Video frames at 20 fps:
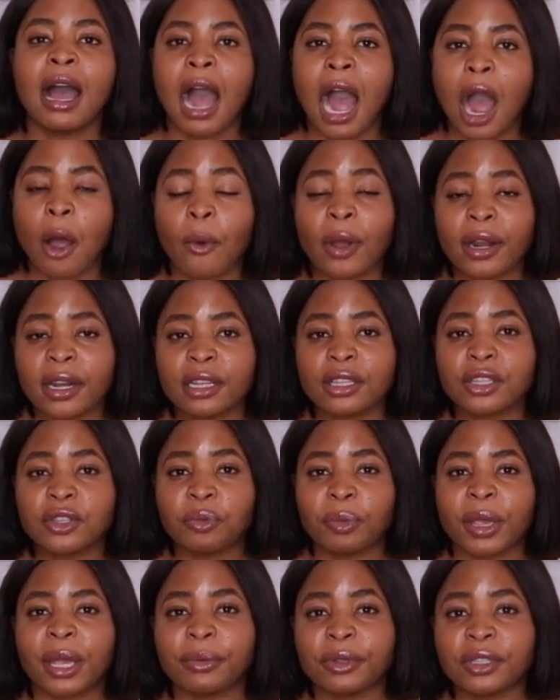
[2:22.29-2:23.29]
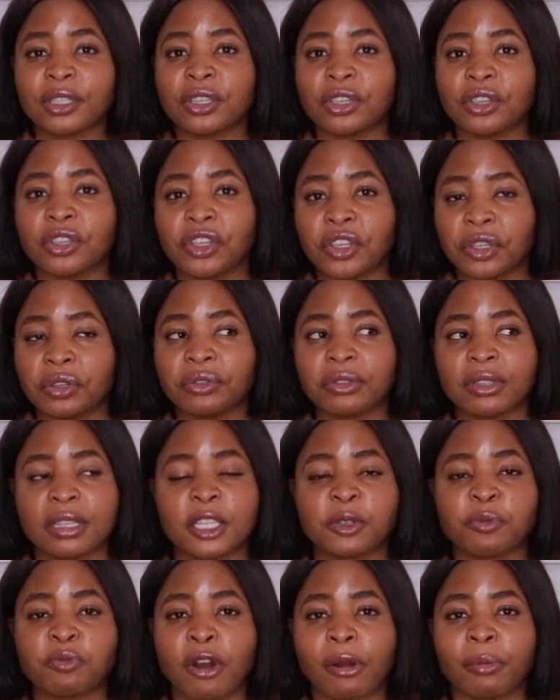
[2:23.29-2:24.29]
I wanted to be able to use
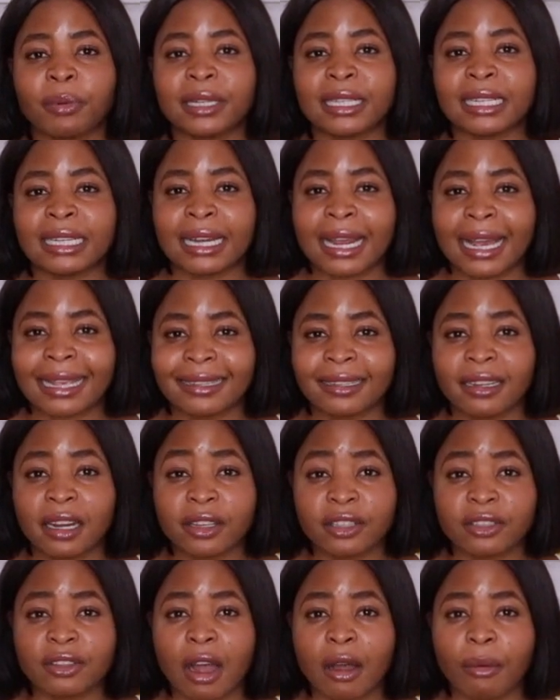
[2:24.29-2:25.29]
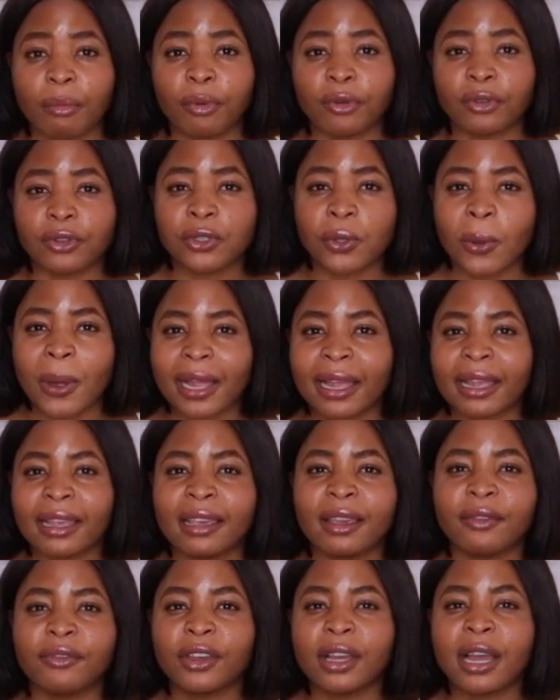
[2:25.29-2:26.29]
this property as an example so I can
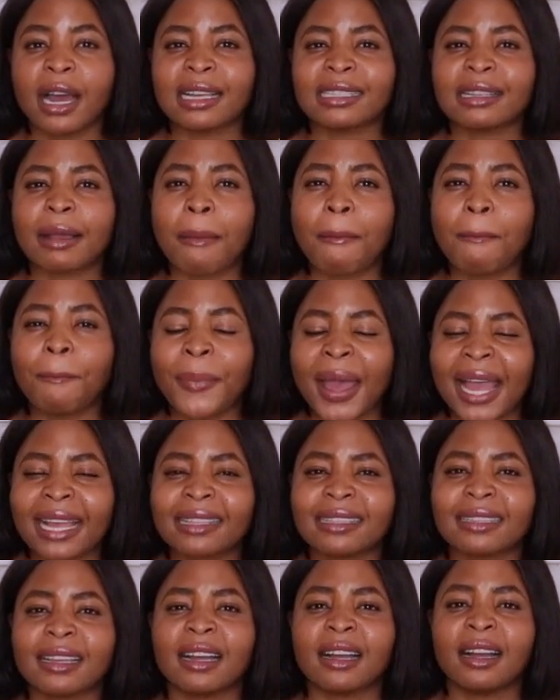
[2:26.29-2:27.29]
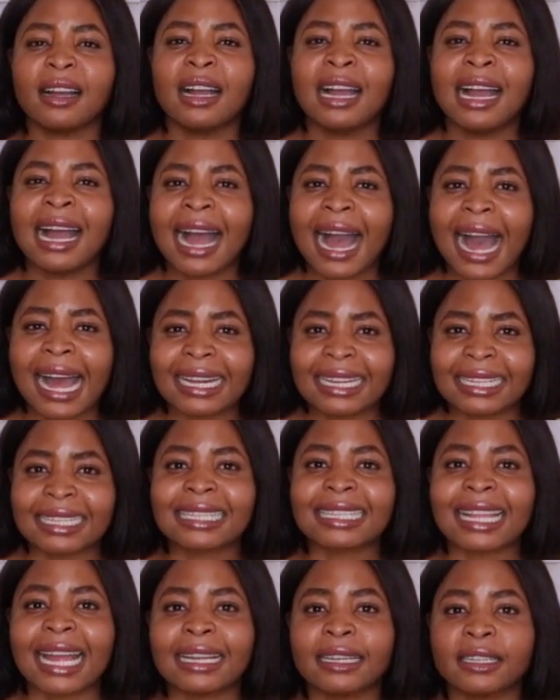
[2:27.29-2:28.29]
give you guys a better
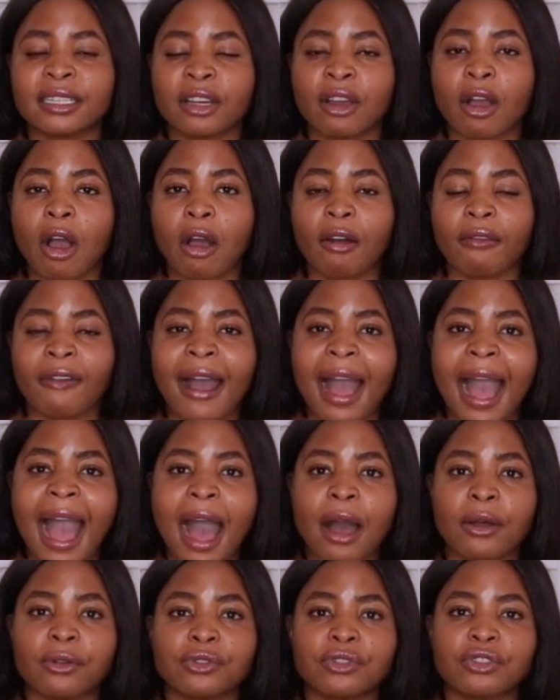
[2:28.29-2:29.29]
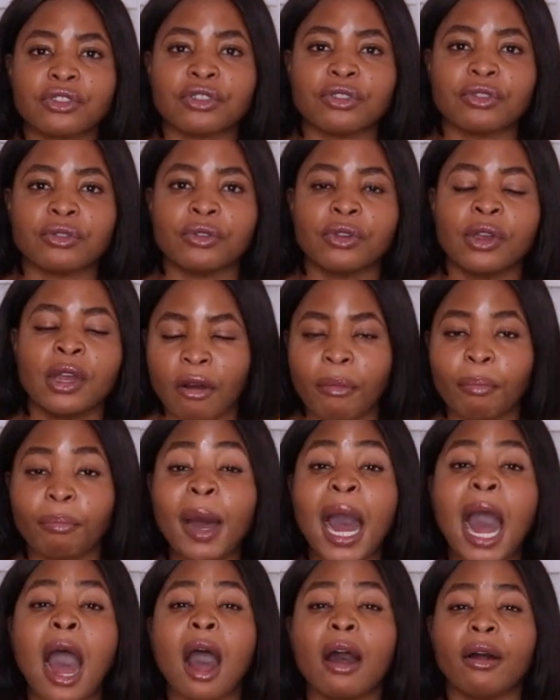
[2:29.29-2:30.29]
understanding of how to
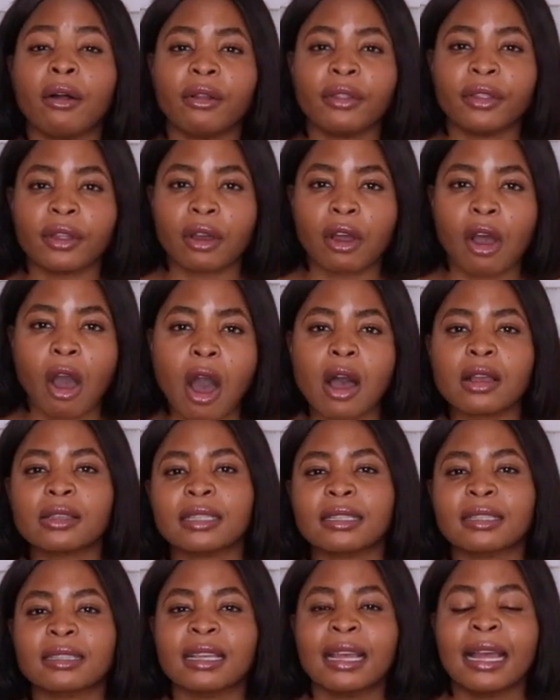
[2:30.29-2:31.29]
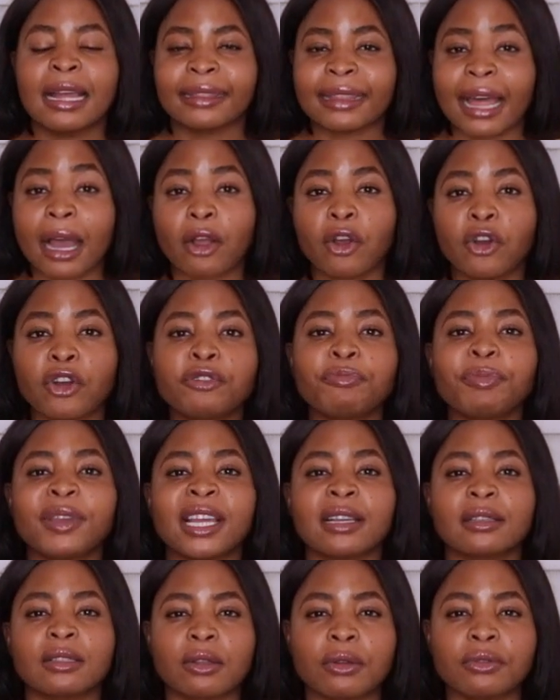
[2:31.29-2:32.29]
compile the costs that could
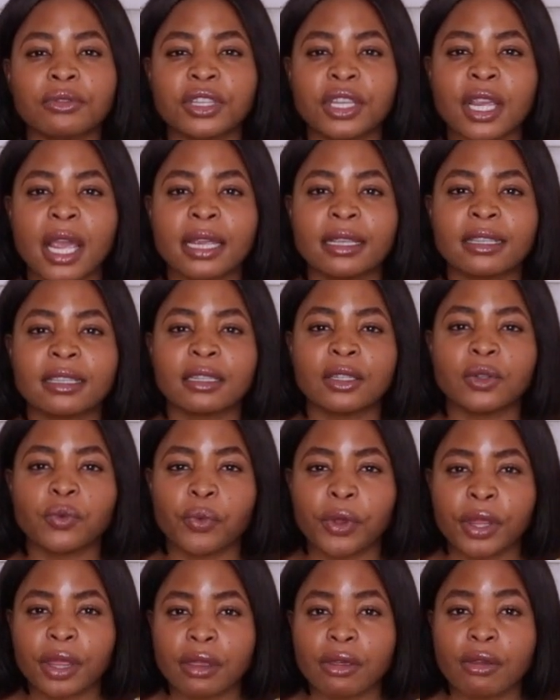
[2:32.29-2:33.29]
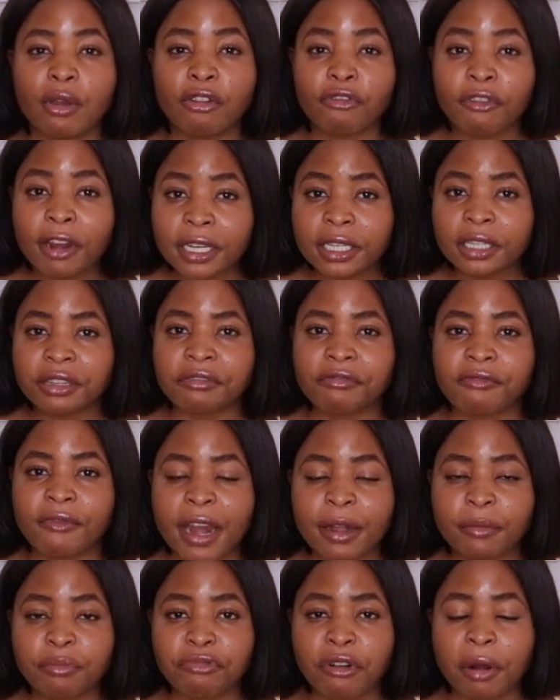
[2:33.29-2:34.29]
be associated with your
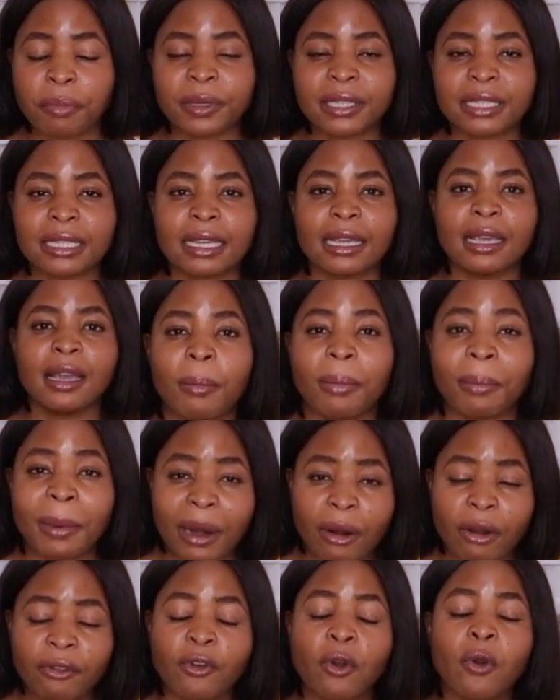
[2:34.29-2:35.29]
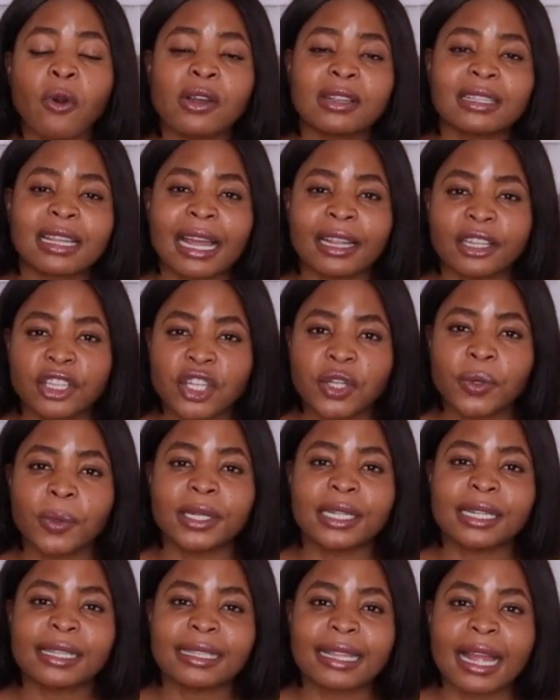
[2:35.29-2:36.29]
rent-to-rent property. But of course, I do
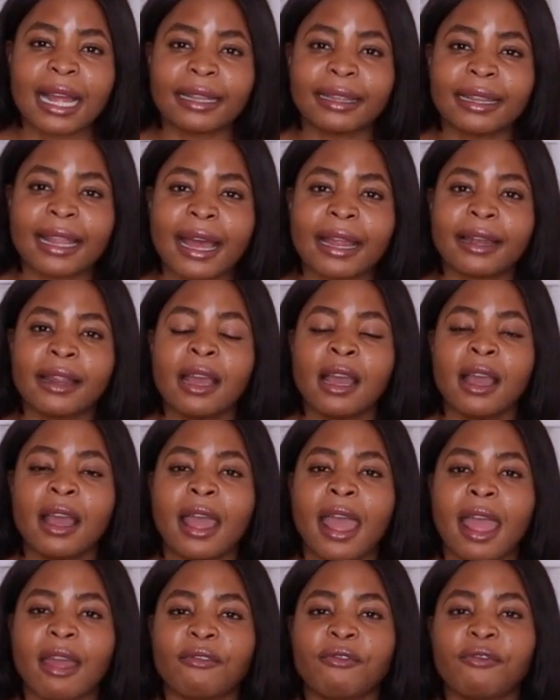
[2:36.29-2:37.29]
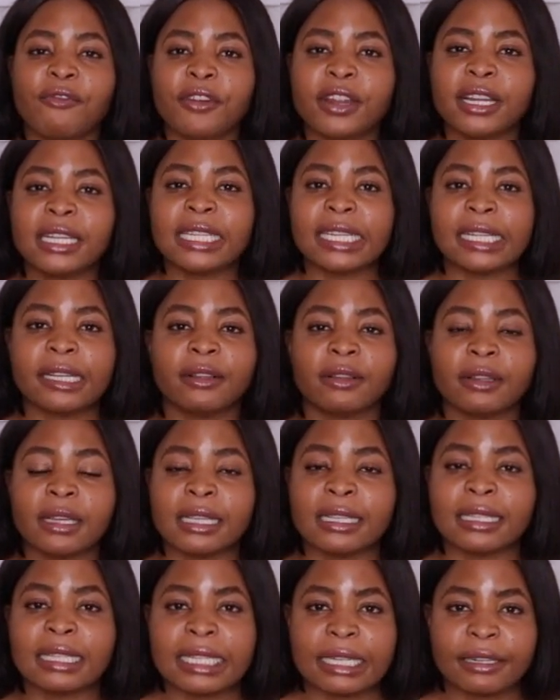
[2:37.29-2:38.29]
understand that every deal
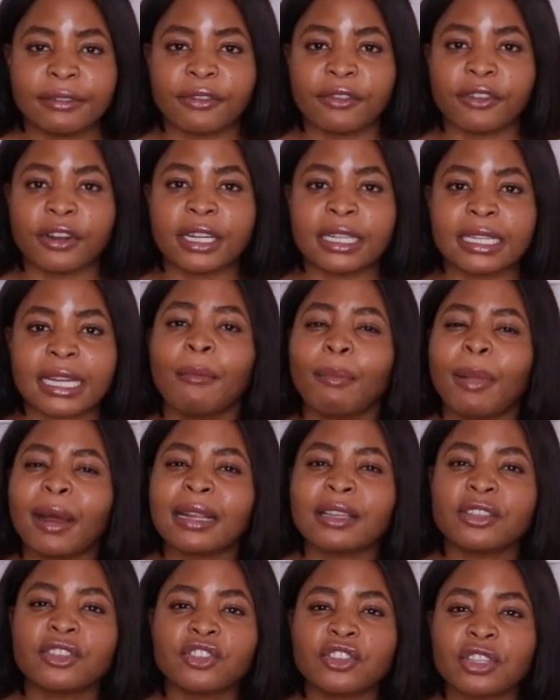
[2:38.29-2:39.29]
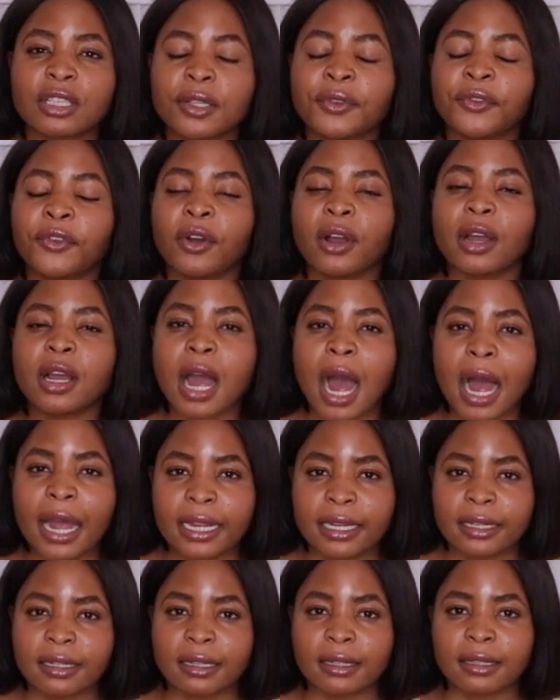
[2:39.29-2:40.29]
is different, but it's just for
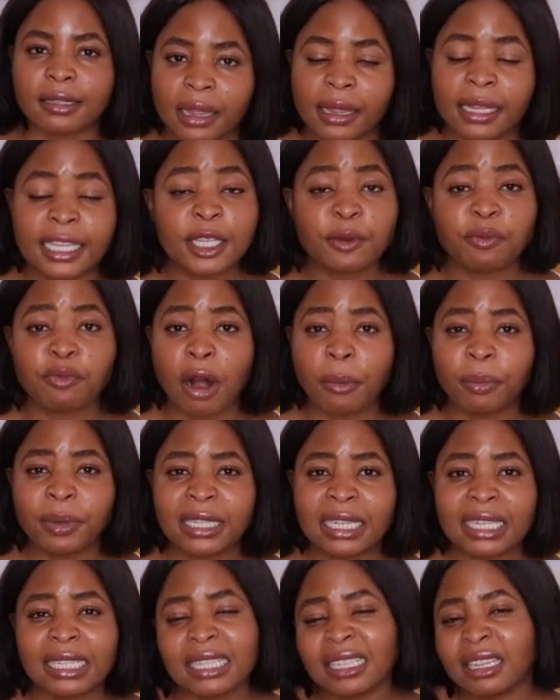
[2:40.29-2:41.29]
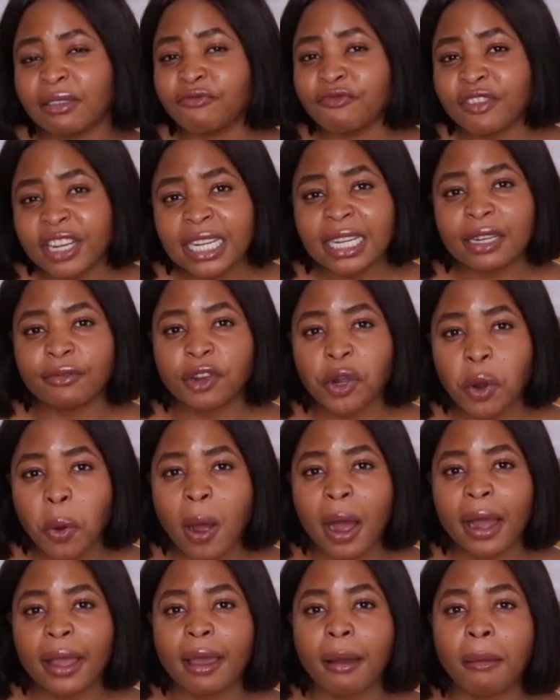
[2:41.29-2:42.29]
guidance. This property didn't really
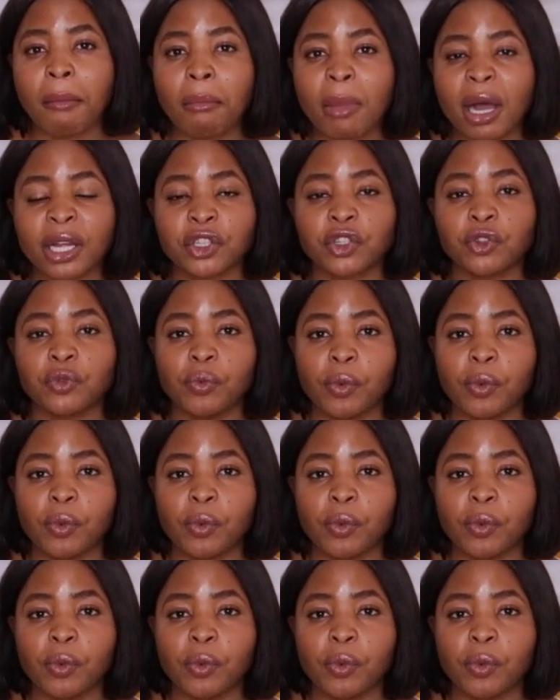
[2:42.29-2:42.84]
require much